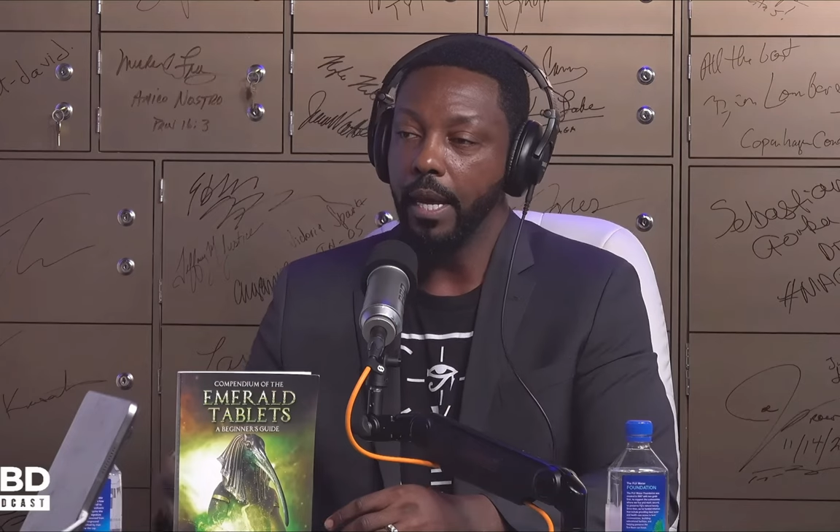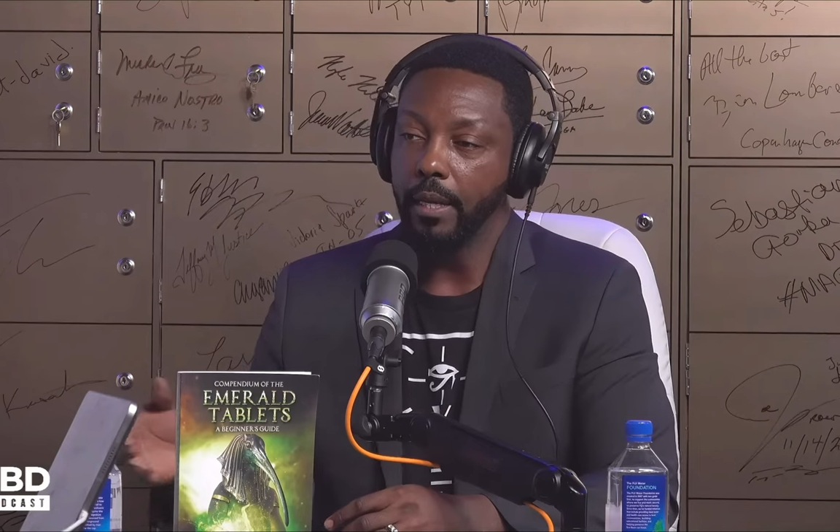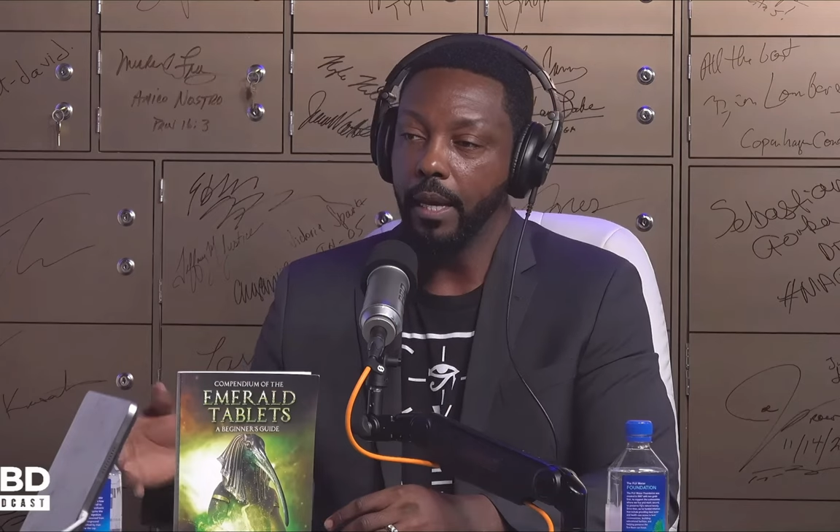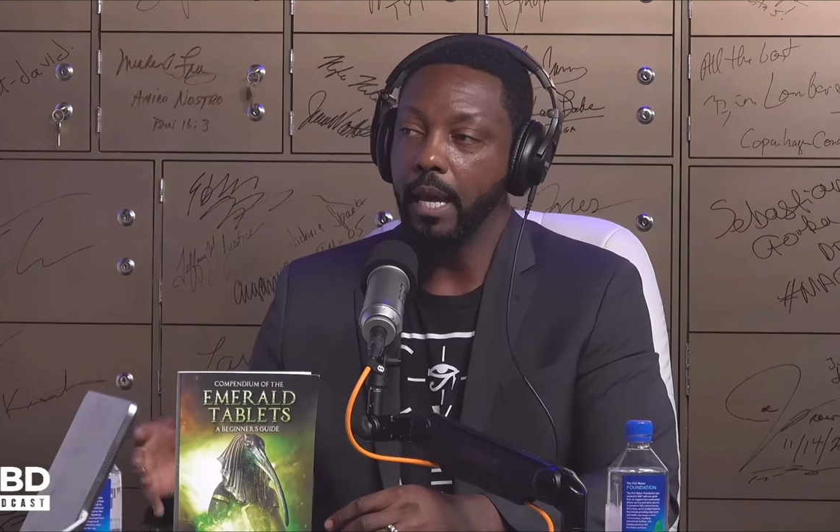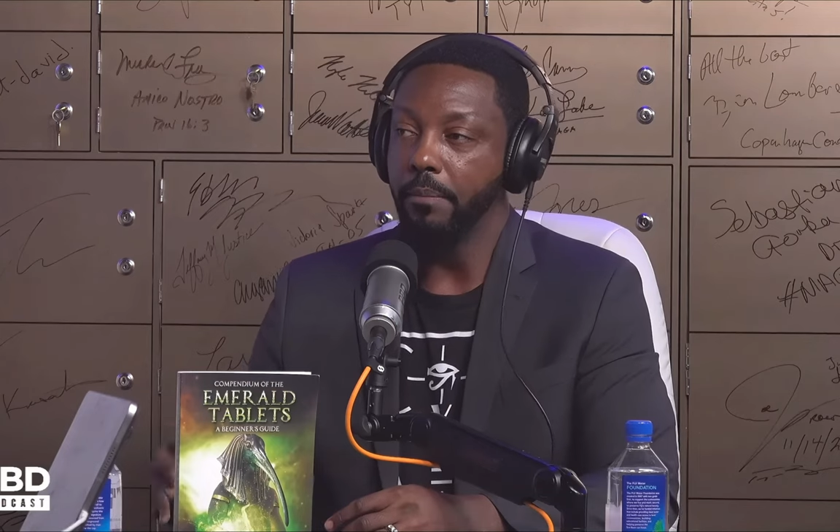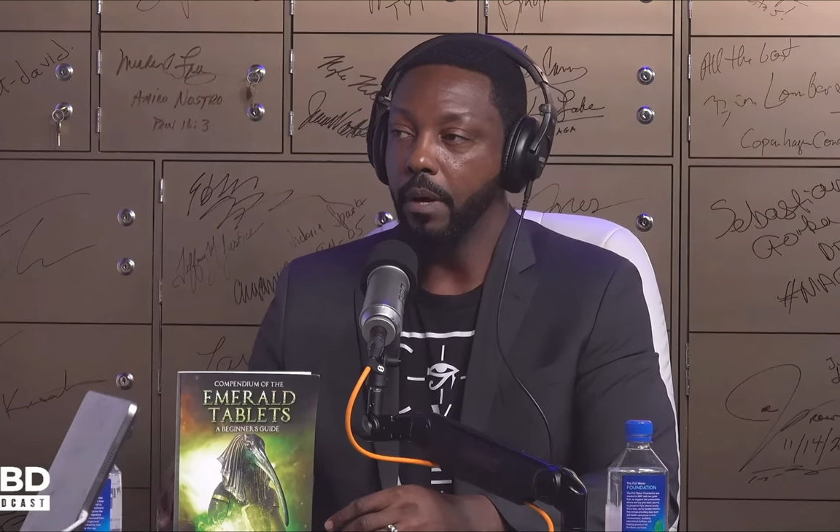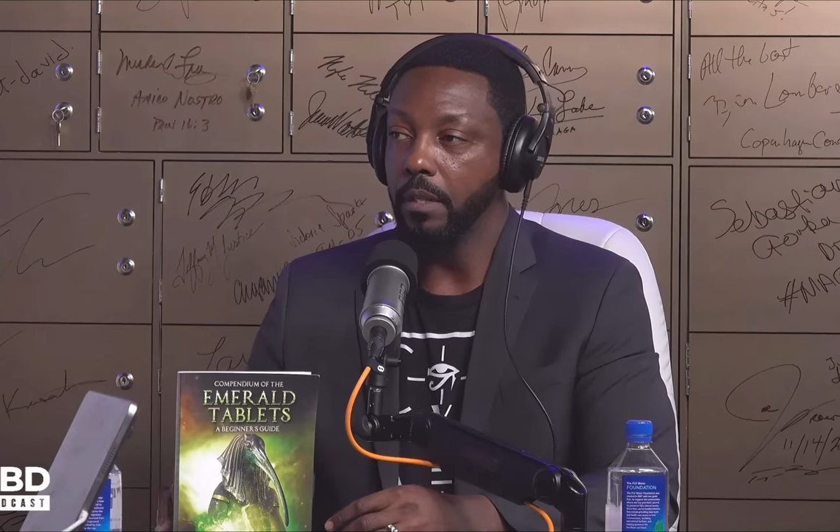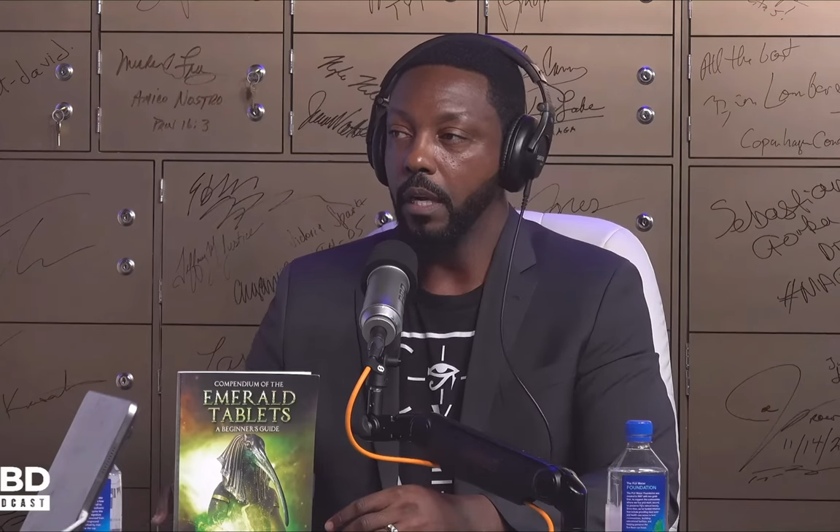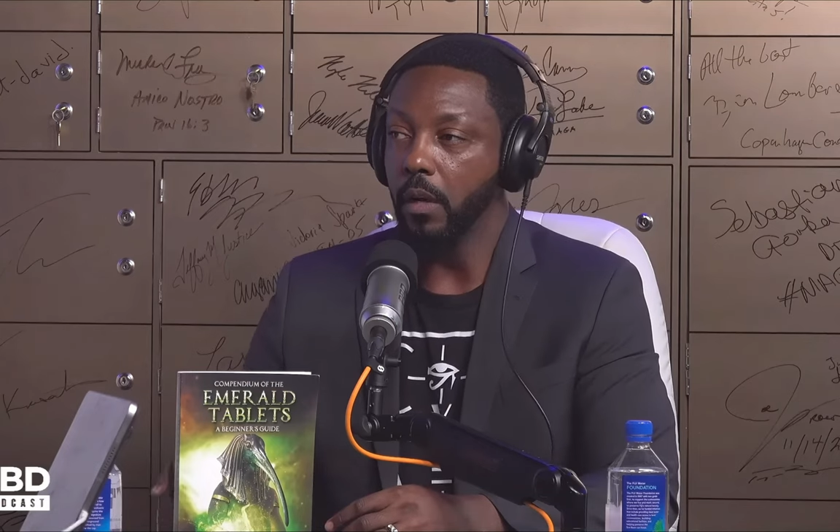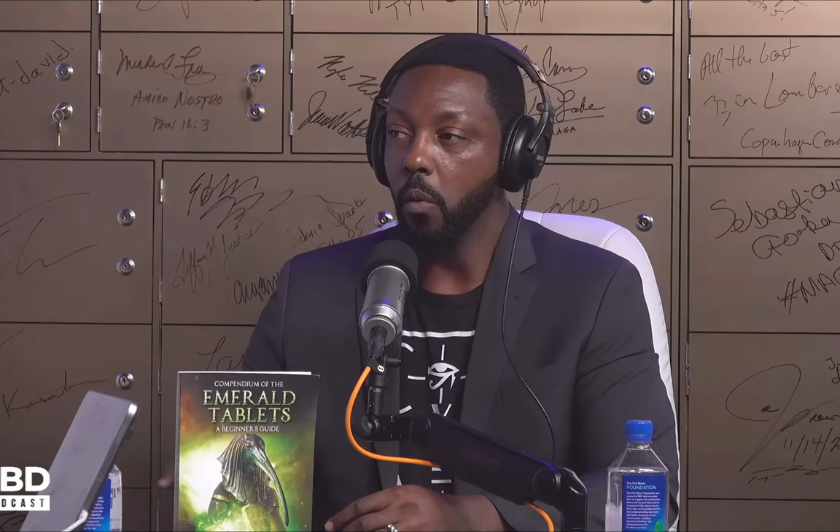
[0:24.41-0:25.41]
aka
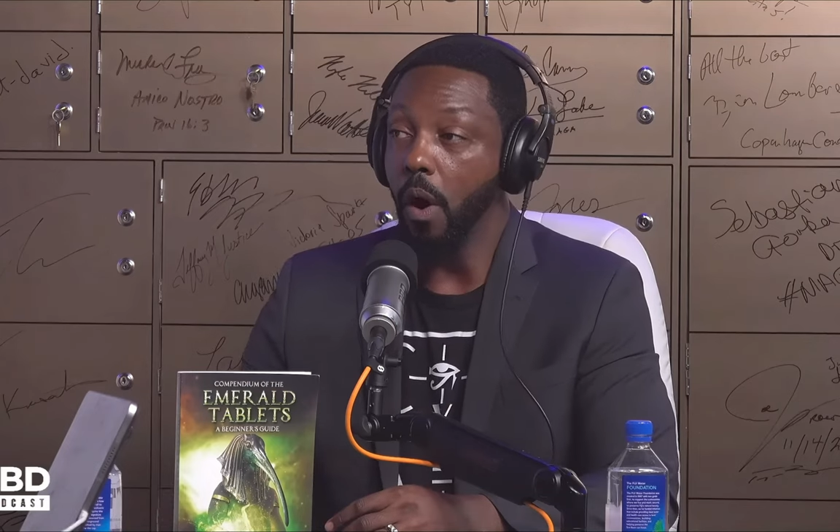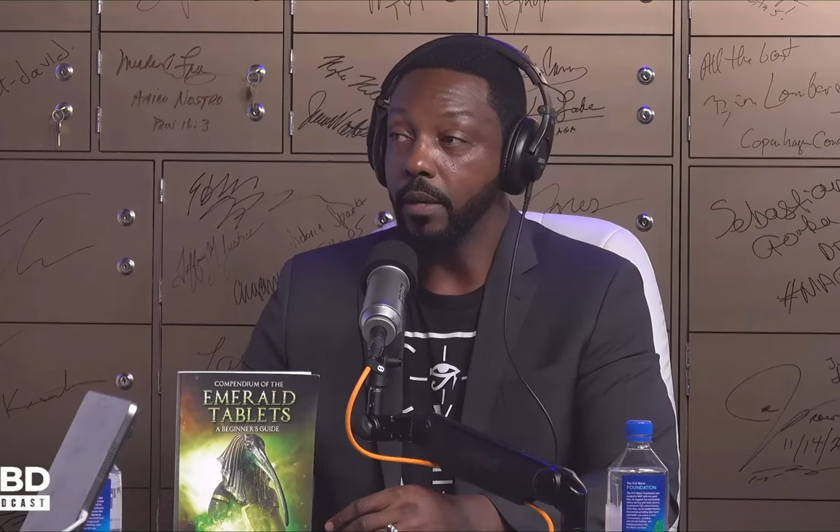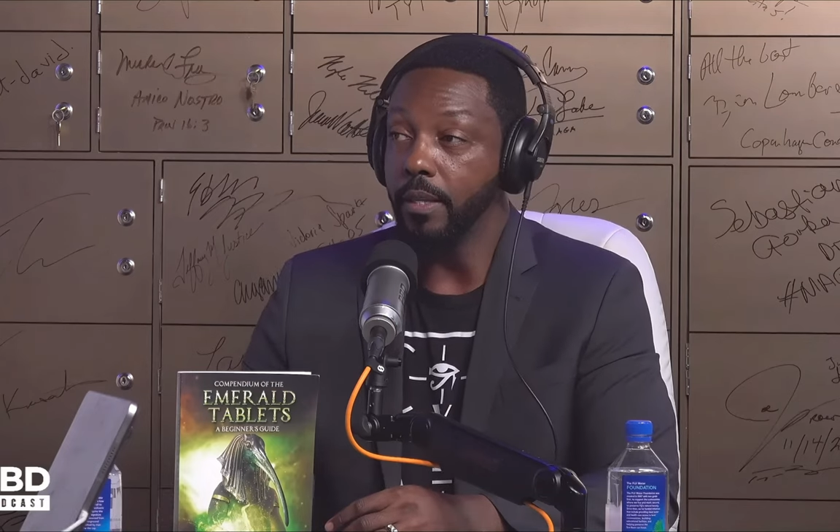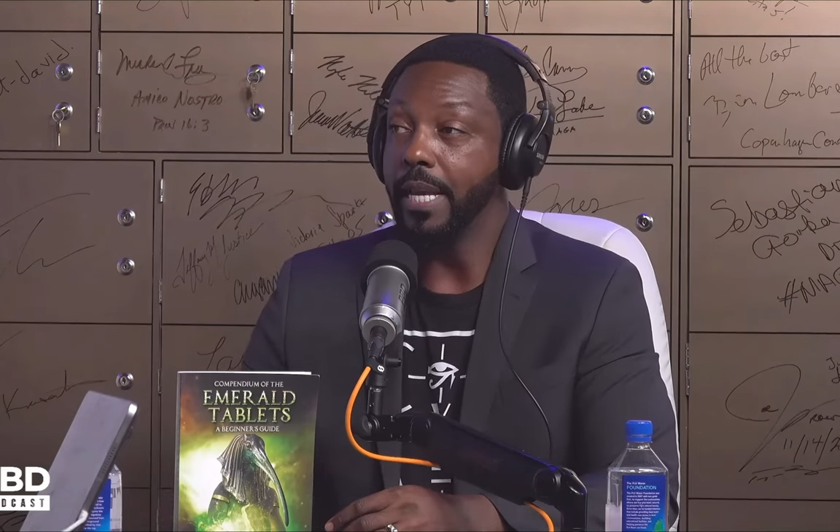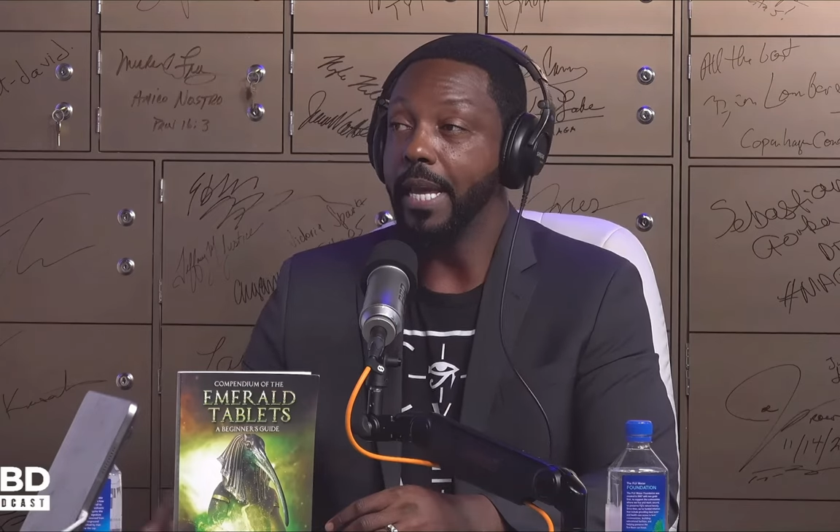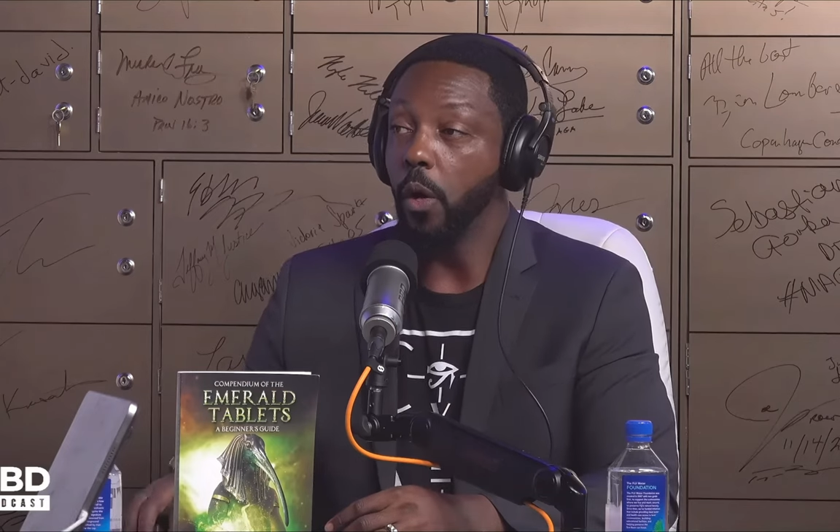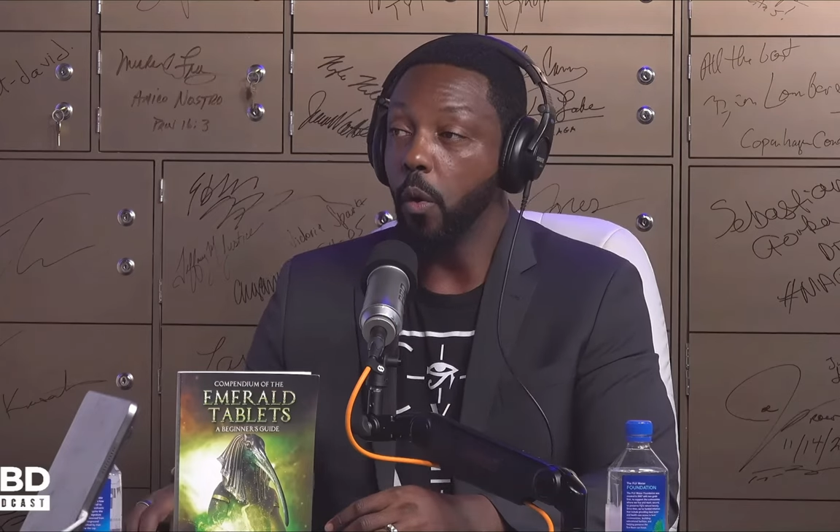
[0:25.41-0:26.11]
Marduk, wanted to take